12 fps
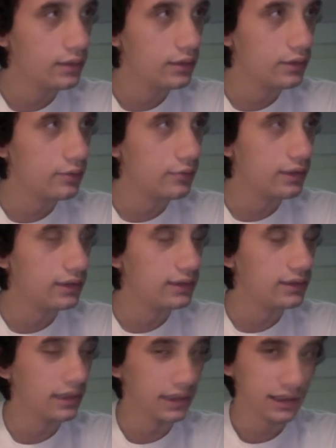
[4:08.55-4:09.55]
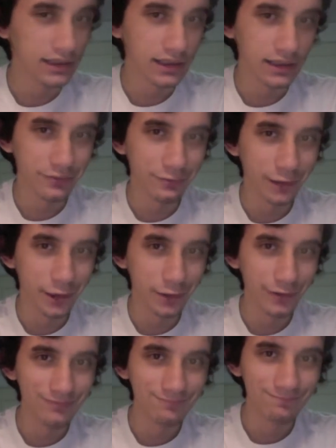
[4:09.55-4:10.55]
And that's kind of weird.
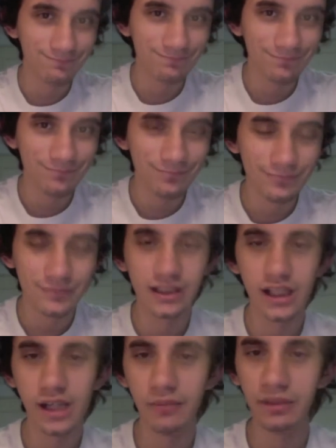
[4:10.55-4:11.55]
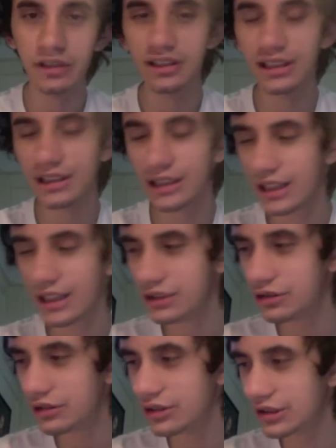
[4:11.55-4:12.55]
I mean, I guess you
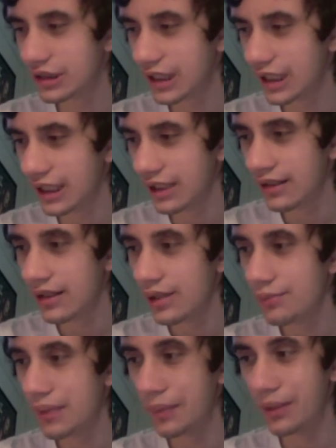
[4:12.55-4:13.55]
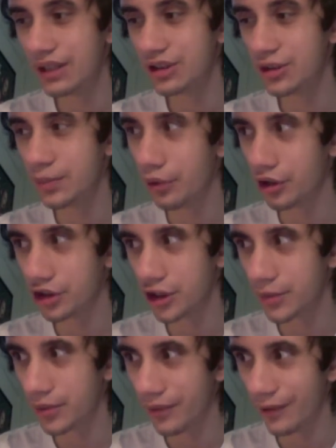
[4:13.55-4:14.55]
can say maybe I should brush up on
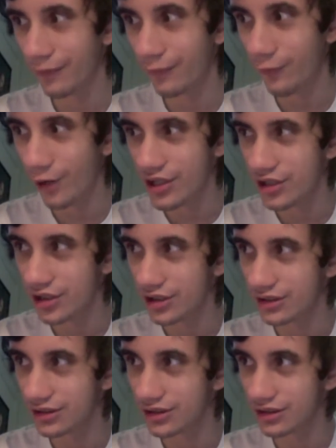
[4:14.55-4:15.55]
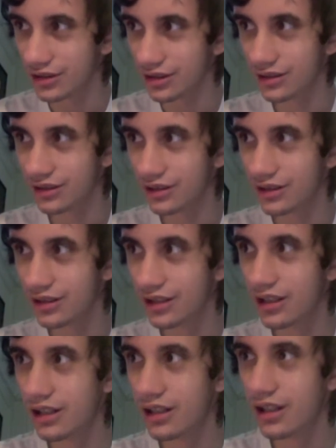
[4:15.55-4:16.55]
my French since
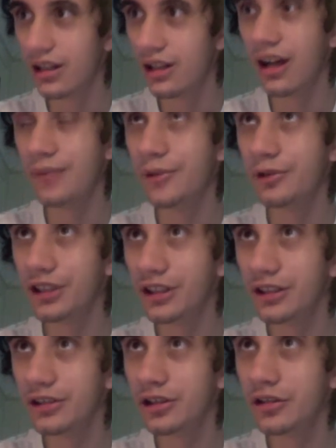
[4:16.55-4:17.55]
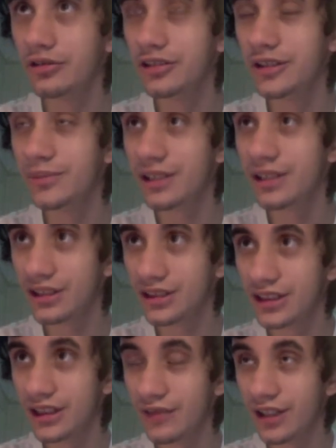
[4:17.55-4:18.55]
I'm only gonna know a limited set
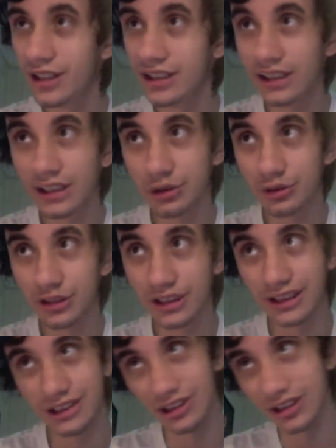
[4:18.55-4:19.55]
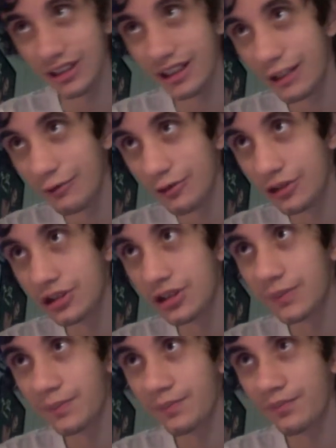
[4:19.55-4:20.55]
of ideas with the English language.
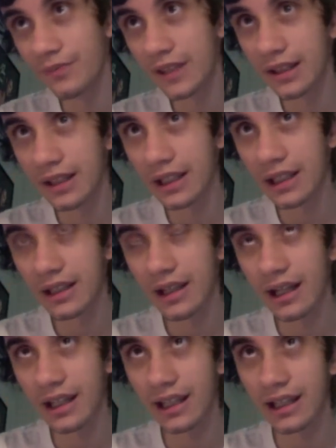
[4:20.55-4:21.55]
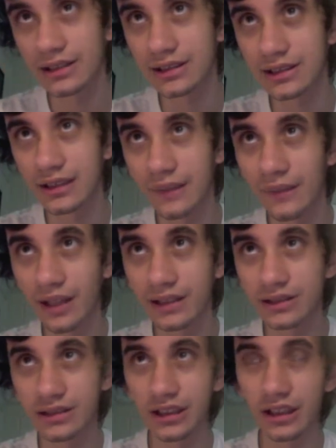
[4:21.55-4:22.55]
I guess if I
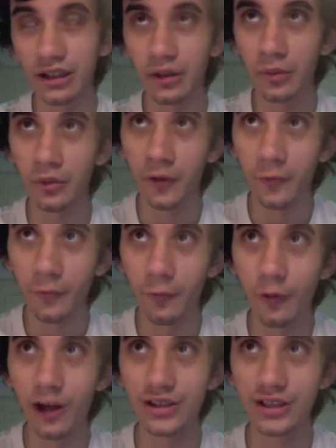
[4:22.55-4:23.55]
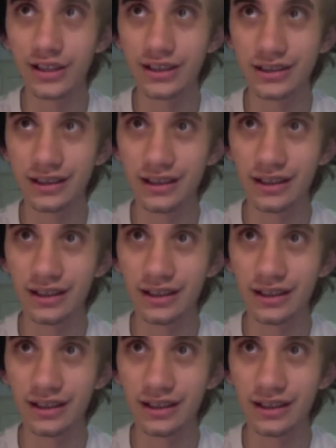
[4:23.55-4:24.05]
studied a little more French, I could like